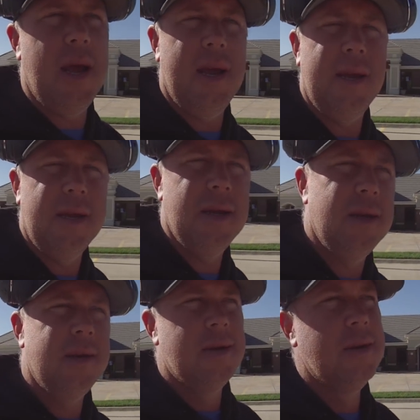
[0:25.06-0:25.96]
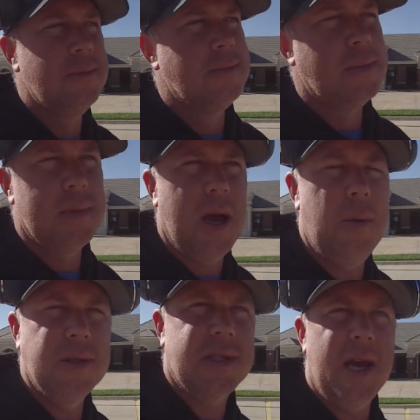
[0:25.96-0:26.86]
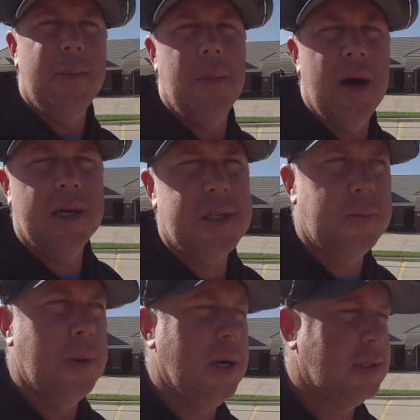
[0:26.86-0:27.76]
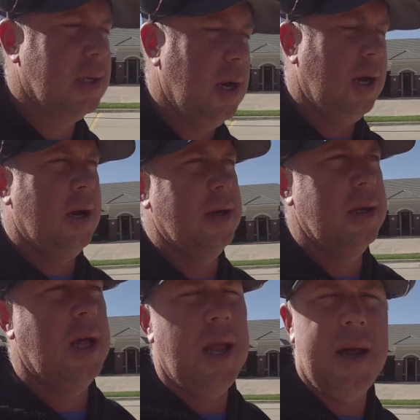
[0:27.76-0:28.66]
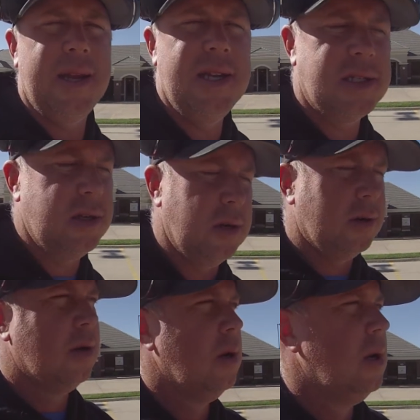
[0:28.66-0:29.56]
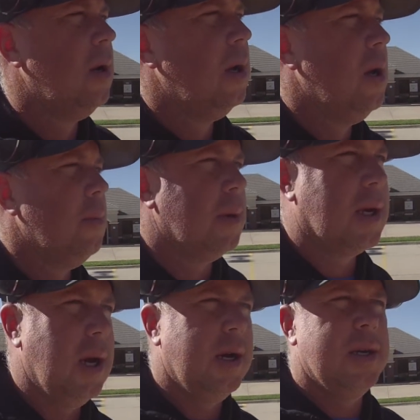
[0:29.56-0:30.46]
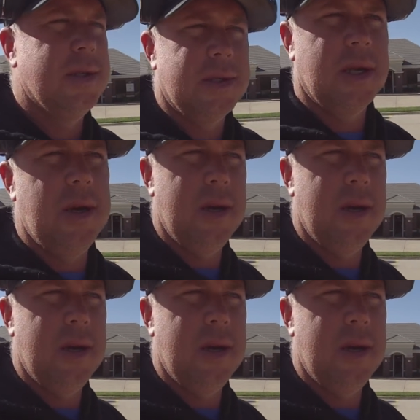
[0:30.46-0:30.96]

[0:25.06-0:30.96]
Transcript: a i wouldn't say a must but uh, a lot easier because